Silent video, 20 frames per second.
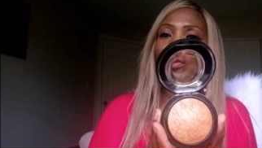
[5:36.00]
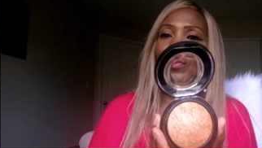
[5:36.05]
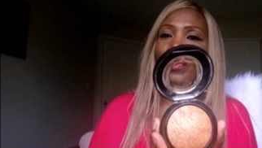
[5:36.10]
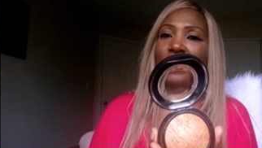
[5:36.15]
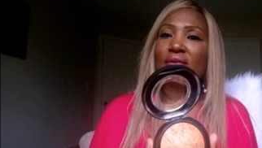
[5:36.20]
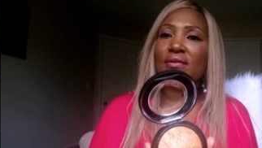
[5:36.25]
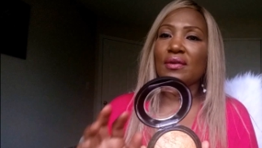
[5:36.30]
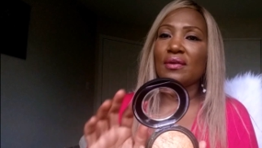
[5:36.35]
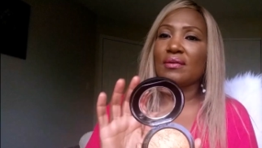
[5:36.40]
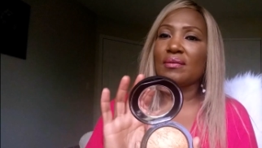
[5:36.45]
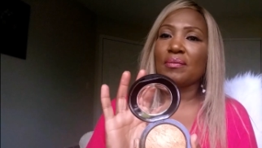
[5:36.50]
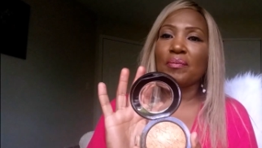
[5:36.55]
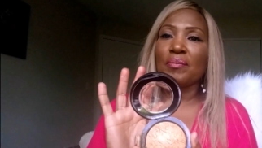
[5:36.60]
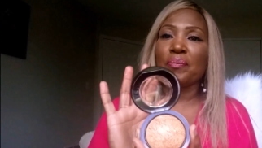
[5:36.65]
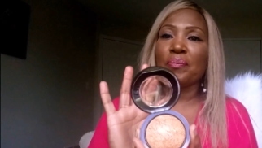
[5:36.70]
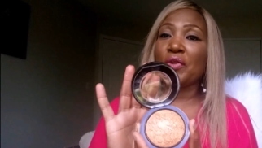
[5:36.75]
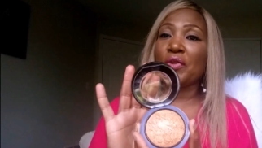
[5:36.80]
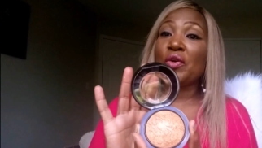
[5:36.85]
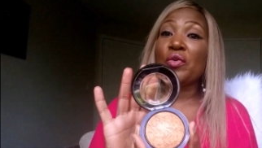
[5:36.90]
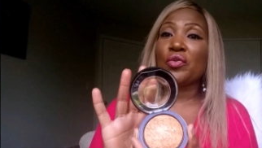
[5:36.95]
good reason.
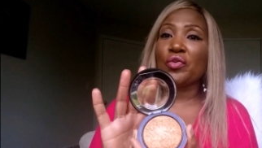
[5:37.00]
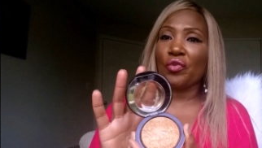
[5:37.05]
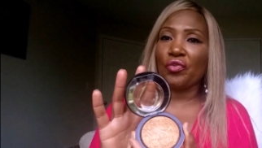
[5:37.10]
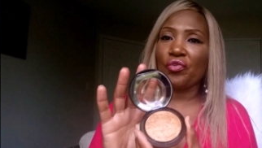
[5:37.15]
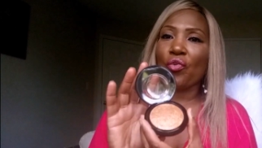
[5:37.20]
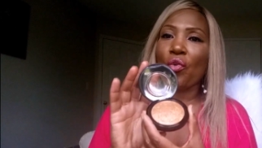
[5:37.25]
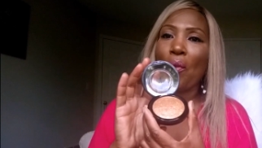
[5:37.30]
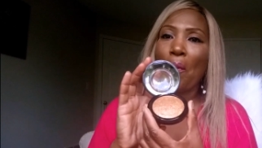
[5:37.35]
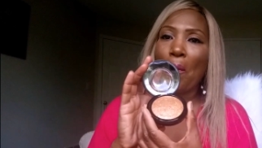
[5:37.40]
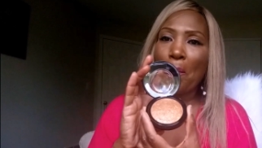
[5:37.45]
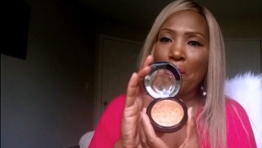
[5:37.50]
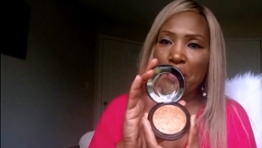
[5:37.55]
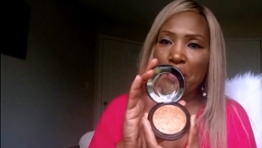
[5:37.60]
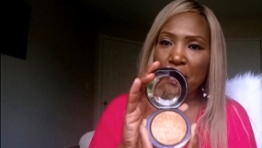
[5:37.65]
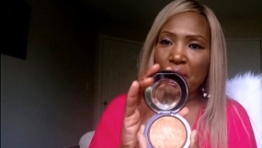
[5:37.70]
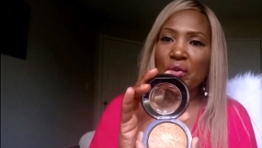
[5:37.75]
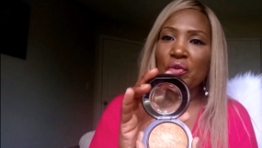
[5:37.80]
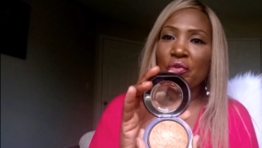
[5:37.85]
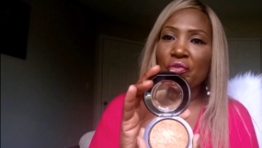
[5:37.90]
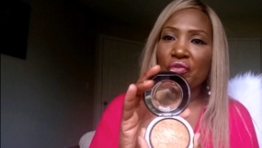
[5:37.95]
Beautiful,
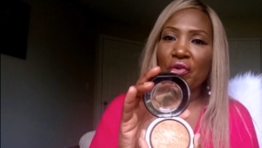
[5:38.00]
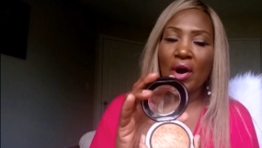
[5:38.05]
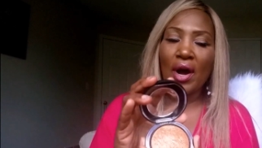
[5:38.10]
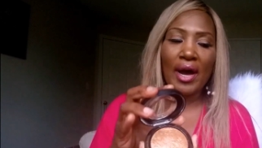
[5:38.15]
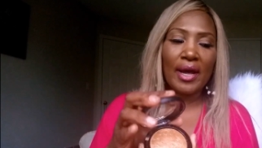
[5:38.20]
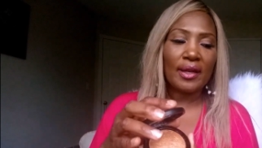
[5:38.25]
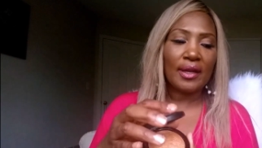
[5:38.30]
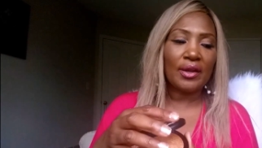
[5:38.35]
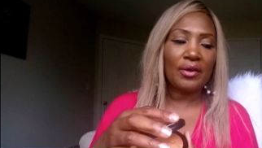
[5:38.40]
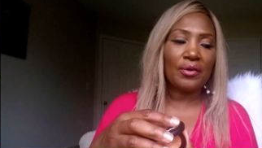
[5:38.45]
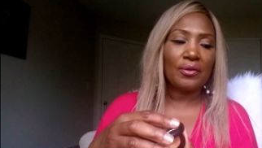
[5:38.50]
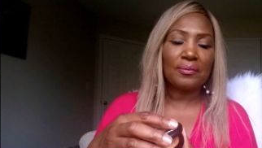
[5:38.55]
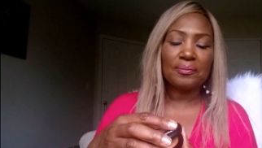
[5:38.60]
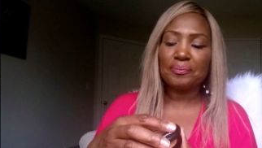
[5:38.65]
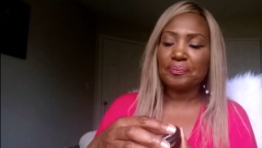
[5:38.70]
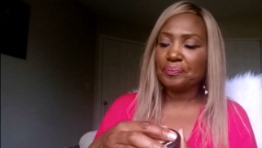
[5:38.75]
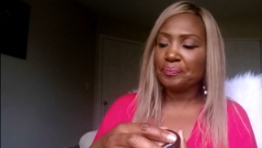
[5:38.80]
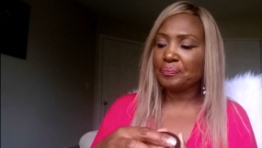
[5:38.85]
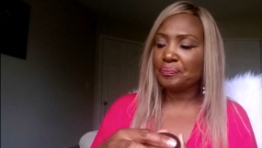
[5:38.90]
beautiful highlighter.